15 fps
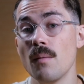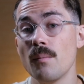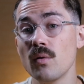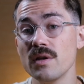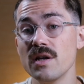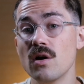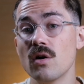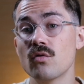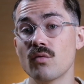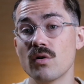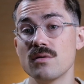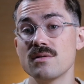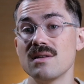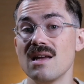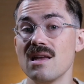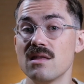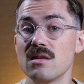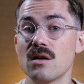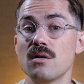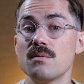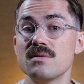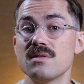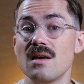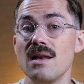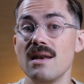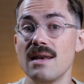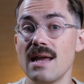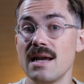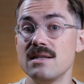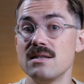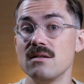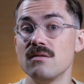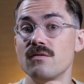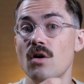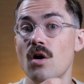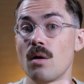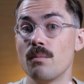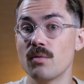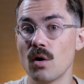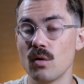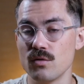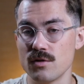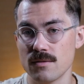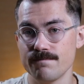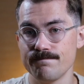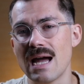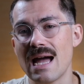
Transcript: Polygon runs Ethereum's native opcodes,